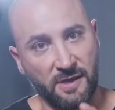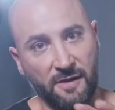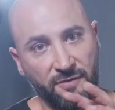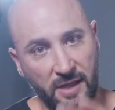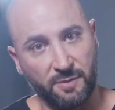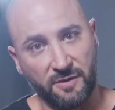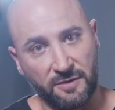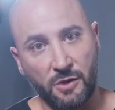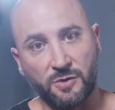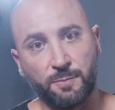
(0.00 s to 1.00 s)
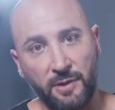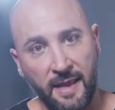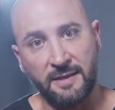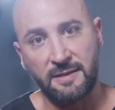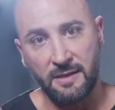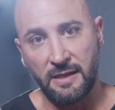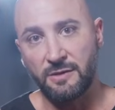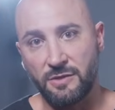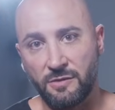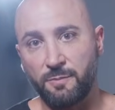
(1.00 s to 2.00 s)
off. Keep your toes planted
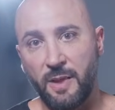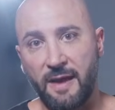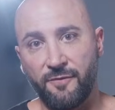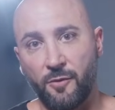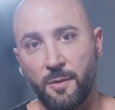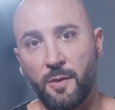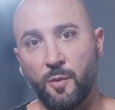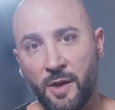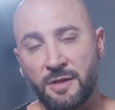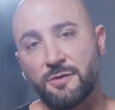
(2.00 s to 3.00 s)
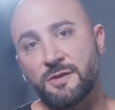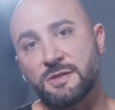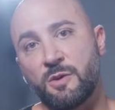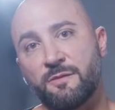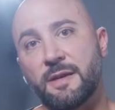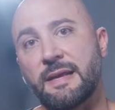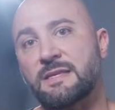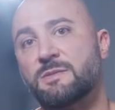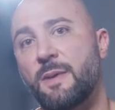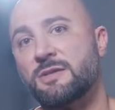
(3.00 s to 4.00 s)
into the platform when you do this movement,
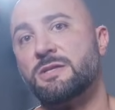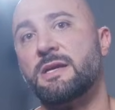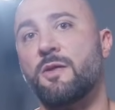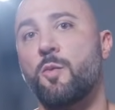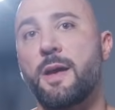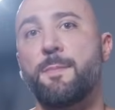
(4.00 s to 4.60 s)
especially on the way